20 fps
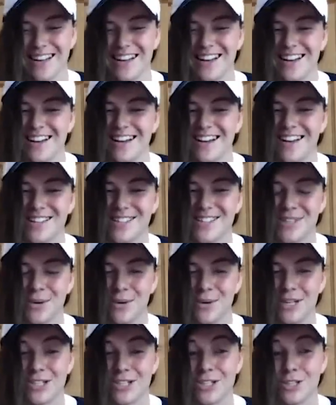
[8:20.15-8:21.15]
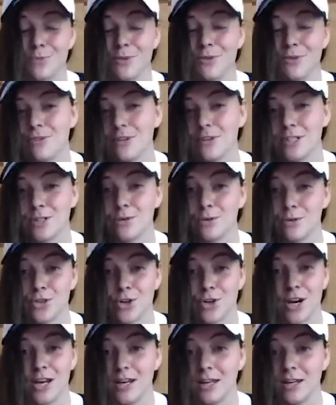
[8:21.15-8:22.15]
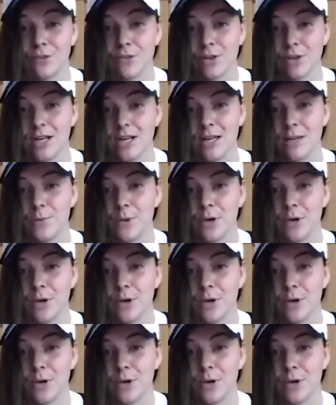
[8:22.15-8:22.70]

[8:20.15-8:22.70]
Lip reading: So it's just been physical training really.